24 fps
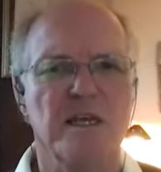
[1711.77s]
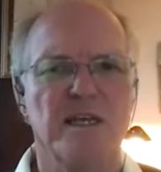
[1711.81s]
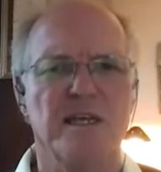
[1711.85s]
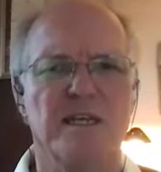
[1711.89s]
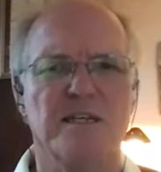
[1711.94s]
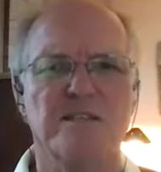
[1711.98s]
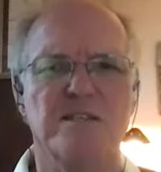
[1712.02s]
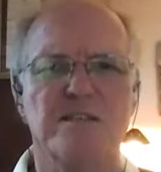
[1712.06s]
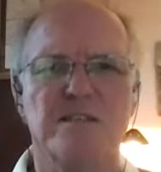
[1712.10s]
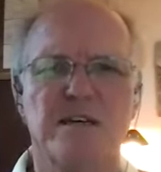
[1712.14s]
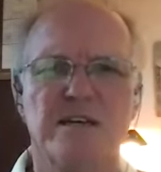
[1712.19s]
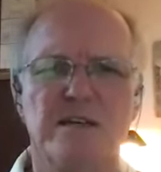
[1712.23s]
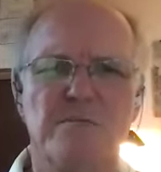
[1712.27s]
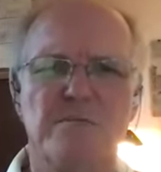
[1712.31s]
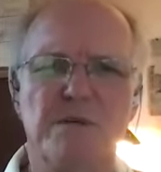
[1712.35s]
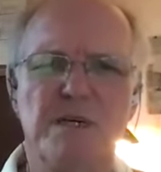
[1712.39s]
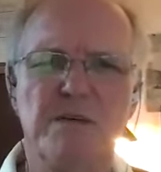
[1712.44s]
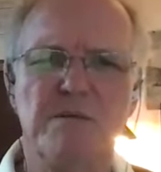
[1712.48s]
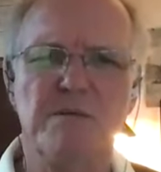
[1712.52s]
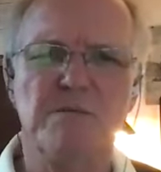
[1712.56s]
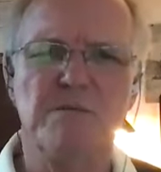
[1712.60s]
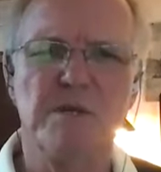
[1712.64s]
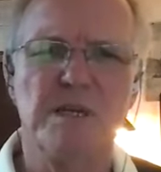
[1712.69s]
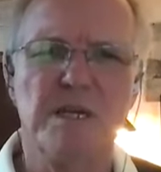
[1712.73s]
It's not
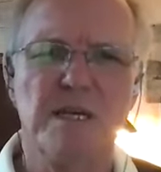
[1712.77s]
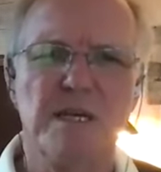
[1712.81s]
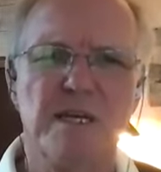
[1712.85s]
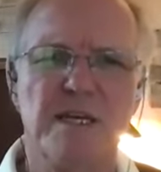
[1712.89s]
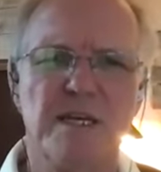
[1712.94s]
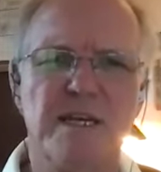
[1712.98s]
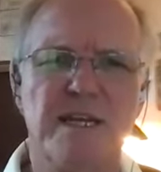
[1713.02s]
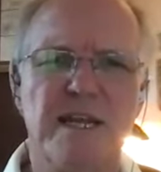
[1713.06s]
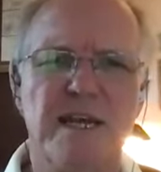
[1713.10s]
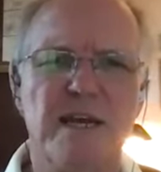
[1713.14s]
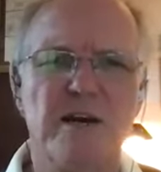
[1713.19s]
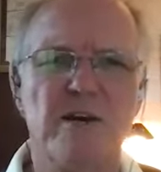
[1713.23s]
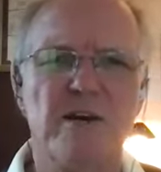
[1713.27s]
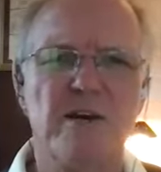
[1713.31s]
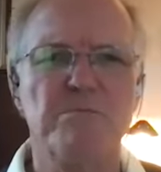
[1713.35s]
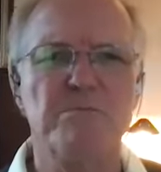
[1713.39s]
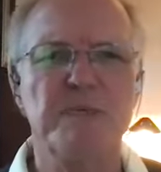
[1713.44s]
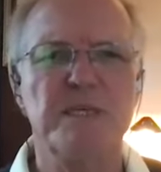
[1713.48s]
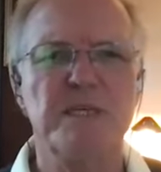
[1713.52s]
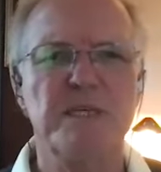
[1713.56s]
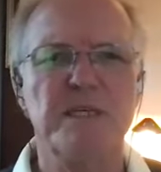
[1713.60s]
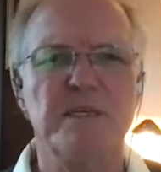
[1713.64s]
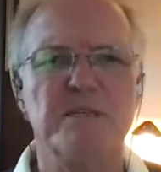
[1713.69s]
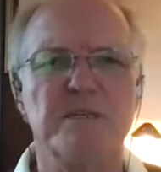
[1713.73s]
about now
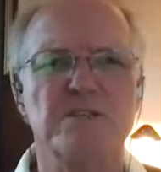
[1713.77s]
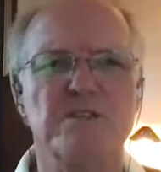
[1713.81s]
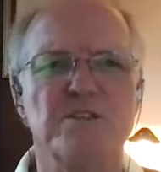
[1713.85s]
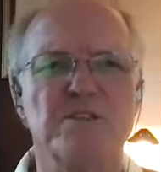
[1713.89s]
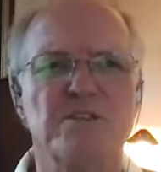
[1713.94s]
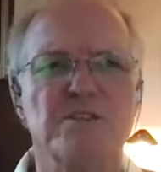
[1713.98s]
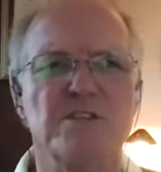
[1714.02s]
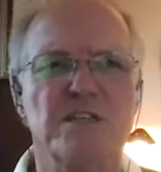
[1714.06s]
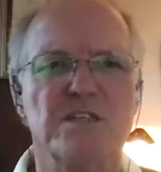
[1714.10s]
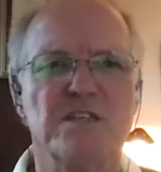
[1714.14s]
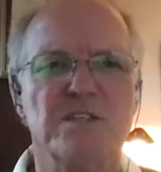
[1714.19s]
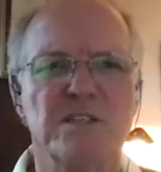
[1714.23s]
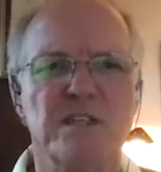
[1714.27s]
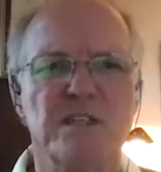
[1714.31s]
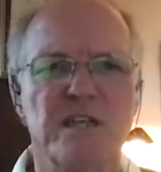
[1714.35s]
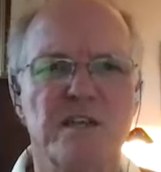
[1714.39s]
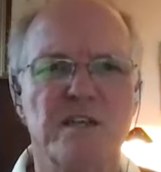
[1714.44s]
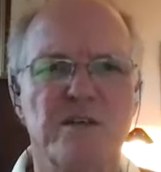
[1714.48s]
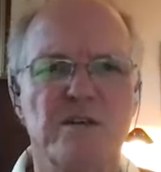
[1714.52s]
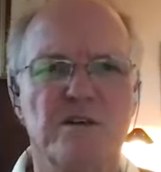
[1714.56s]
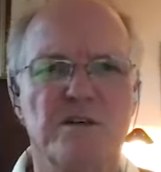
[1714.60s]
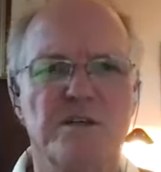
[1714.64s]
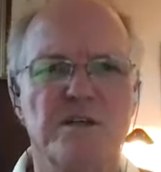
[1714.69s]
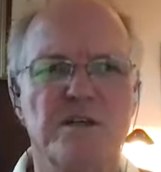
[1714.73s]
me
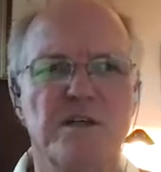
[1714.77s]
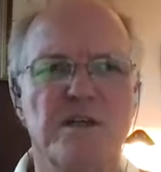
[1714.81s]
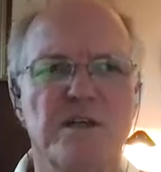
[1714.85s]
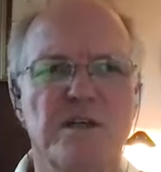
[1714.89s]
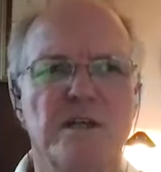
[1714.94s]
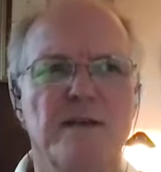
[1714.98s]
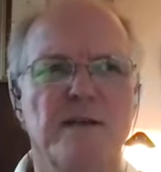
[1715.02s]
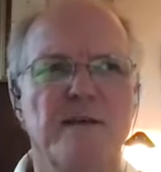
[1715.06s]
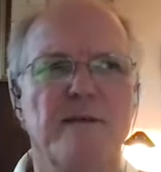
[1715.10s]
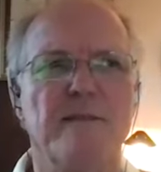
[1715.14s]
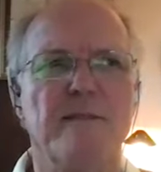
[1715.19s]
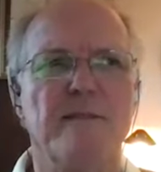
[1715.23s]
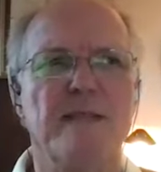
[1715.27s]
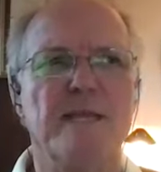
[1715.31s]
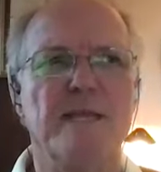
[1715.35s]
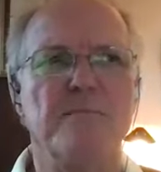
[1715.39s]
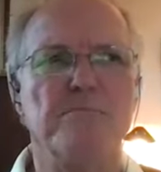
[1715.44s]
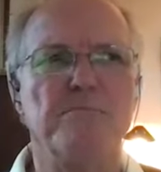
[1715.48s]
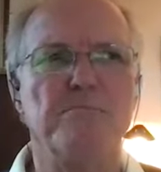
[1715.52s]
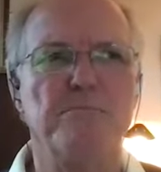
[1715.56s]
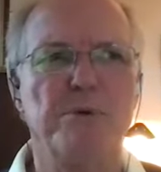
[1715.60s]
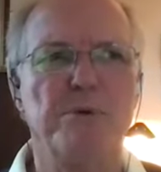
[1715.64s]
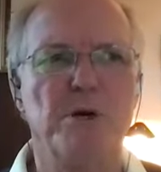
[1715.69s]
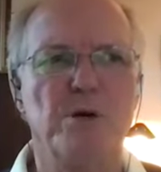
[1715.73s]
insisting on
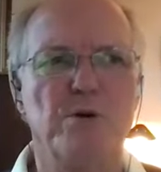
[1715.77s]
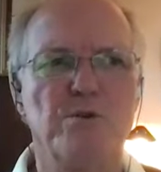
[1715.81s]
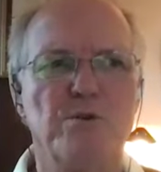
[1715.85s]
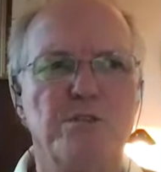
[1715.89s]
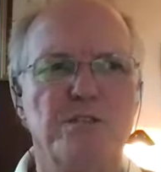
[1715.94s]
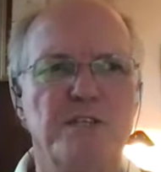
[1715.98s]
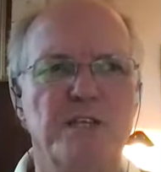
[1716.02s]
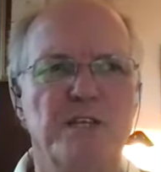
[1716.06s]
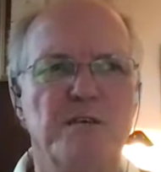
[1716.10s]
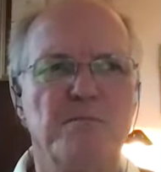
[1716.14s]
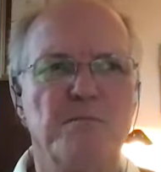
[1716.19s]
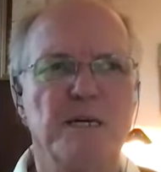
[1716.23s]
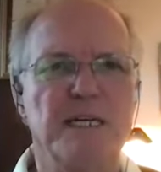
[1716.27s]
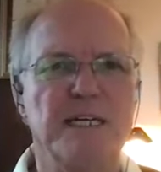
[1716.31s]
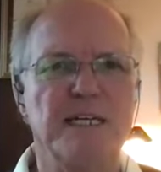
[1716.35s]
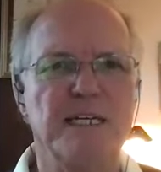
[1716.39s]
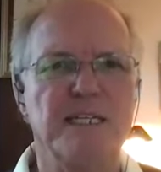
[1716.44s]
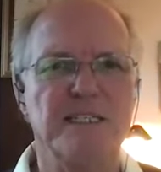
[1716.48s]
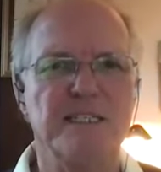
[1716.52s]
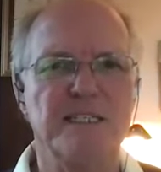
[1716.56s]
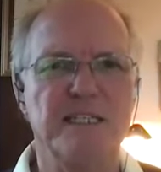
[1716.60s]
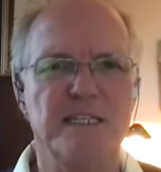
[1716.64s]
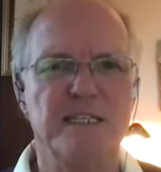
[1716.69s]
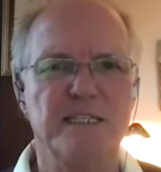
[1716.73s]
imposing my
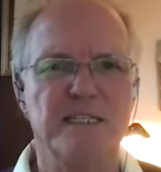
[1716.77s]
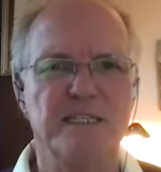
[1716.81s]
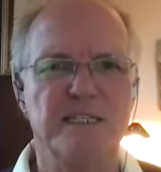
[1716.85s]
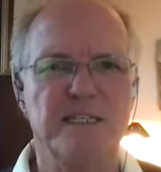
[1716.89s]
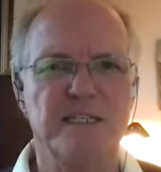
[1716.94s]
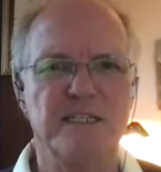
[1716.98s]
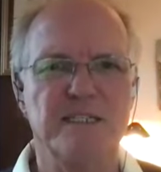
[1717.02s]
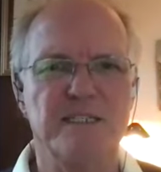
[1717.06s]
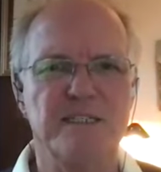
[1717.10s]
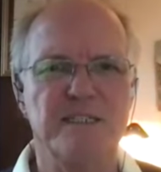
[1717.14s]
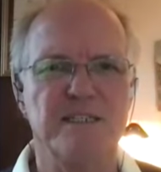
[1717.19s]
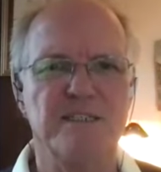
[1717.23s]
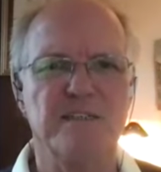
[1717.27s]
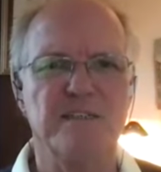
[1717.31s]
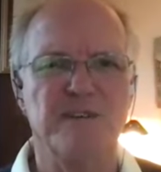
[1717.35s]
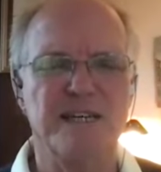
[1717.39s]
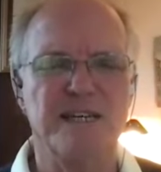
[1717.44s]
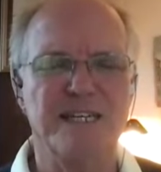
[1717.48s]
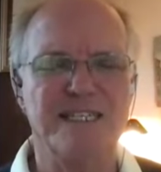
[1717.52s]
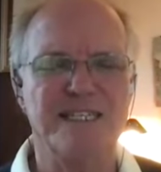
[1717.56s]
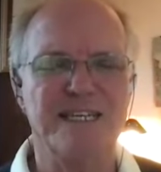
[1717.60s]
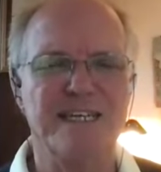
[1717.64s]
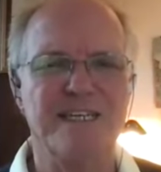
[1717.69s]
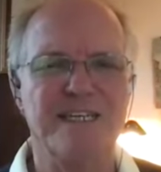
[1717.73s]
identity, a sense of
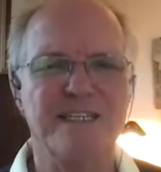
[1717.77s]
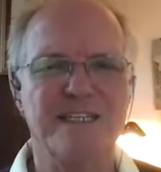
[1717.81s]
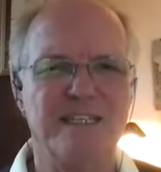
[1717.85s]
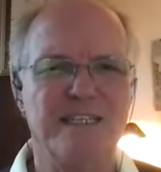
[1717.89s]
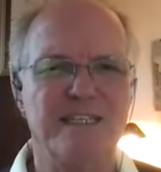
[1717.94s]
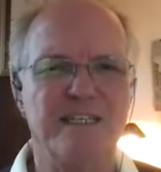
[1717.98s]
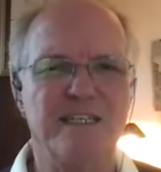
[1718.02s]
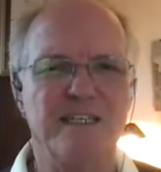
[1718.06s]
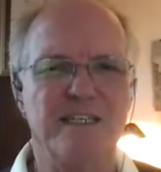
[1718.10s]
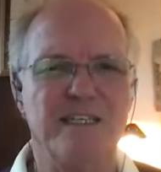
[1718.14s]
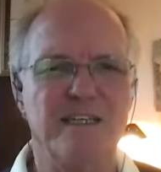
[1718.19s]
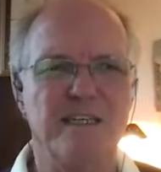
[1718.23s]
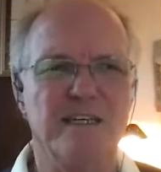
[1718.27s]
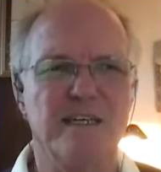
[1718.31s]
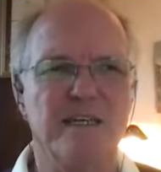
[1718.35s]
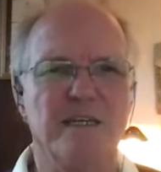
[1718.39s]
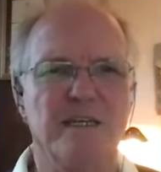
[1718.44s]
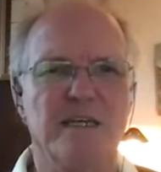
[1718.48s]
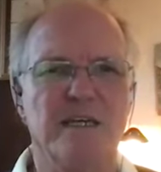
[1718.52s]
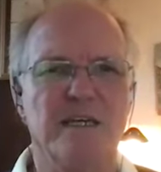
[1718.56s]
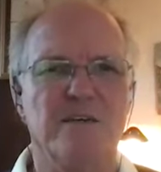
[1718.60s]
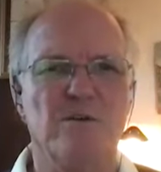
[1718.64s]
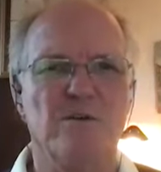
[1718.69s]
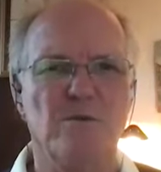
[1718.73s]
identity,
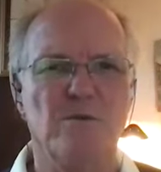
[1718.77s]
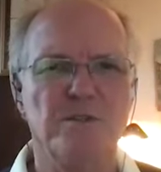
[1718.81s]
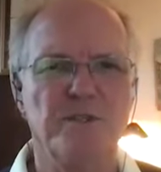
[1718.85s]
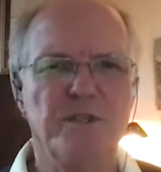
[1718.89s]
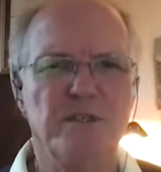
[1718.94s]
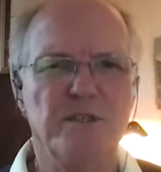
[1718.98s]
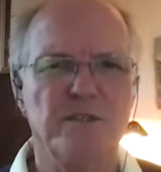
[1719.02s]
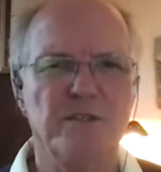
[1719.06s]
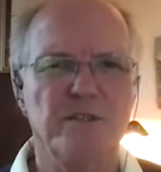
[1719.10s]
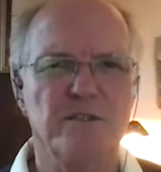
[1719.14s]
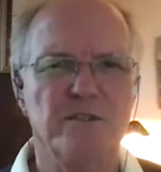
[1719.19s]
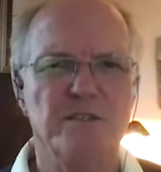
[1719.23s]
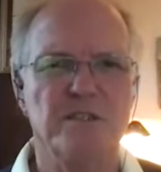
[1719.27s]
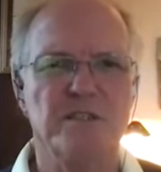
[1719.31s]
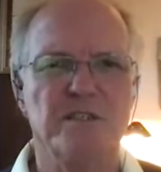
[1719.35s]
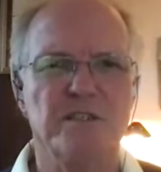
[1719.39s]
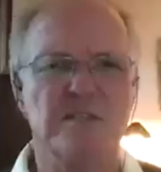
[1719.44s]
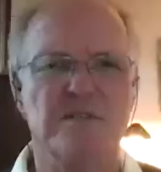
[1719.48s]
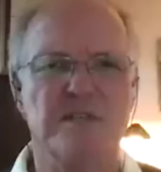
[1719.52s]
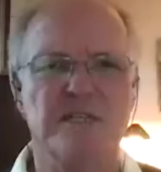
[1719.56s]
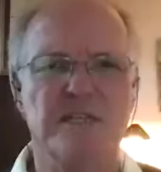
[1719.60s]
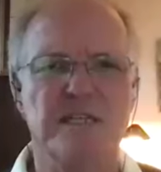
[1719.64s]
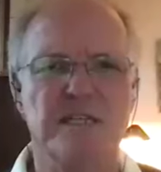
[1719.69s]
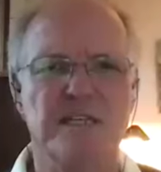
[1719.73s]
and holding on to a sense
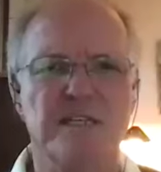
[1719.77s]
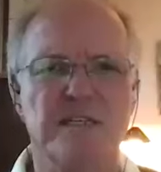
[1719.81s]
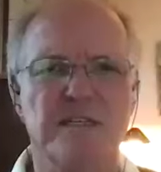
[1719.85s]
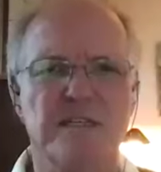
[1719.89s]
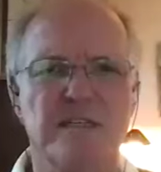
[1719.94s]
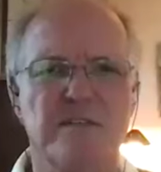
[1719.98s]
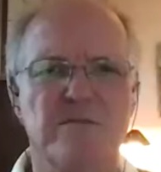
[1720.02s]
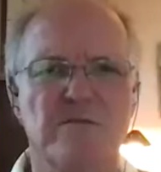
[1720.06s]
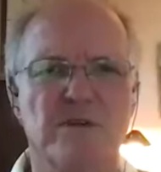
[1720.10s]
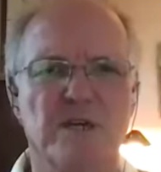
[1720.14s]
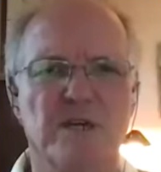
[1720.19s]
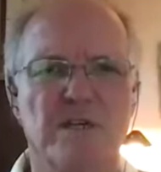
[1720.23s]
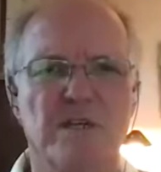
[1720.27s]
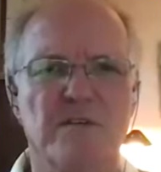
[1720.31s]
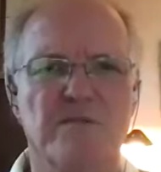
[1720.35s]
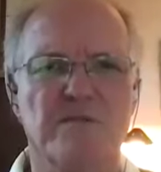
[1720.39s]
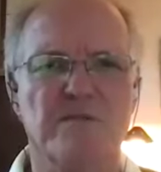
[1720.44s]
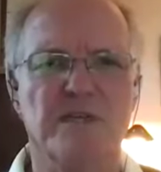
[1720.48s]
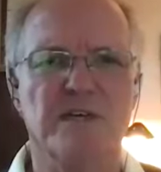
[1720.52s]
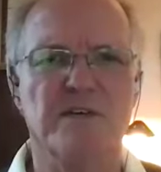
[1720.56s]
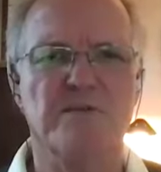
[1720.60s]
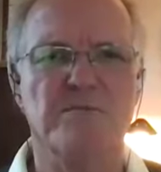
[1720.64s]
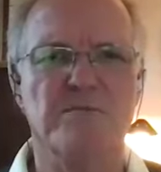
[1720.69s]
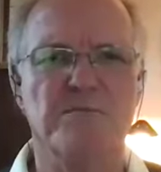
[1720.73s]
of identity relative
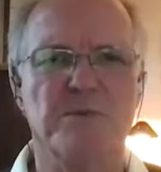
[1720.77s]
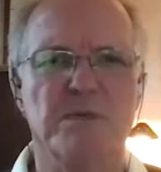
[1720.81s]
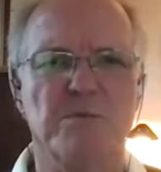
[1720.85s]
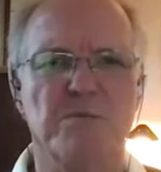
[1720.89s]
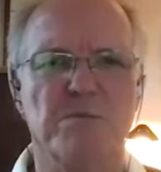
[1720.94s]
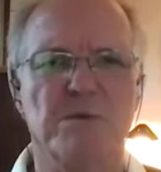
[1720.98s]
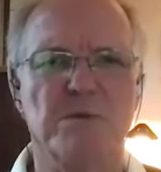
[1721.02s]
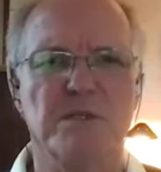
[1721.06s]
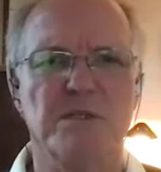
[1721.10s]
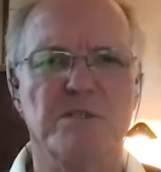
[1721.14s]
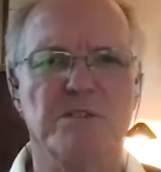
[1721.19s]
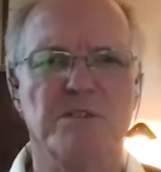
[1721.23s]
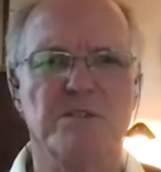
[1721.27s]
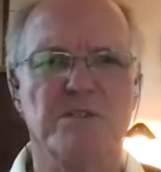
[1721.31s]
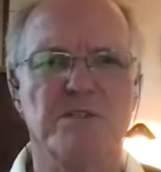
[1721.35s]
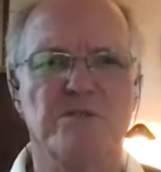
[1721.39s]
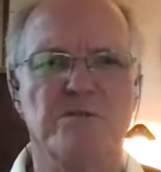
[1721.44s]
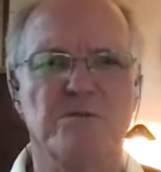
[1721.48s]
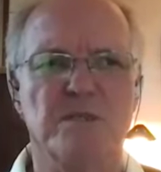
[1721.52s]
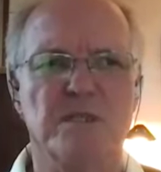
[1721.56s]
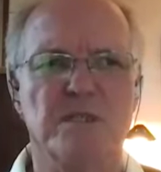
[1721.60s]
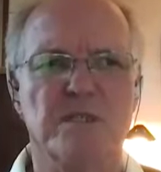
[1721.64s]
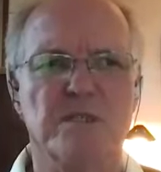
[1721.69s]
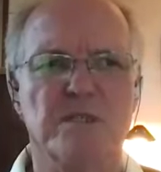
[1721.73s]
to other people and
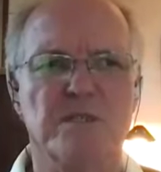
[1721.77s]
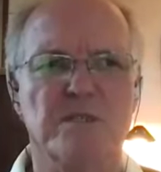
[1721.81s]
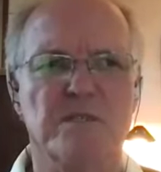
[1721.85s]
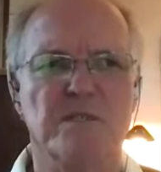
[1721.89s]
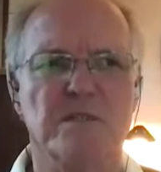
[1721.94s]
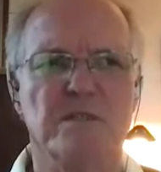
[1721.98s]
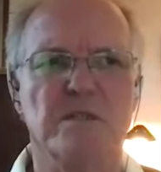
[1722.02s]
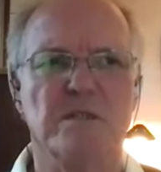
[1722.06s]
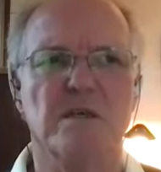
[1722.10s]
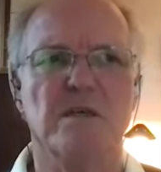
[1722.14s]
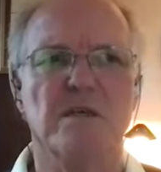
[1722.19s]
situations.